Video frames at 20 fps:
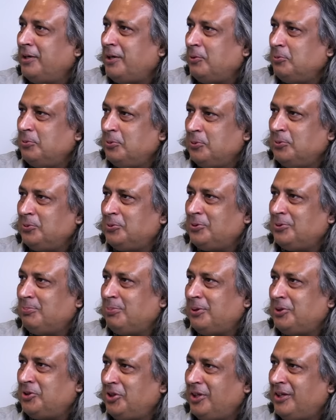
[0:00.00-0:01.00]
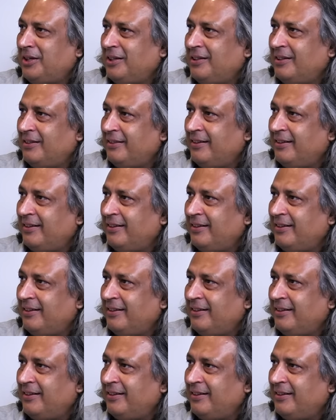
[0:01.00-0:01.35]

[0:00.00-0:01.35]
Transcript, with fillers: down to Panjshir and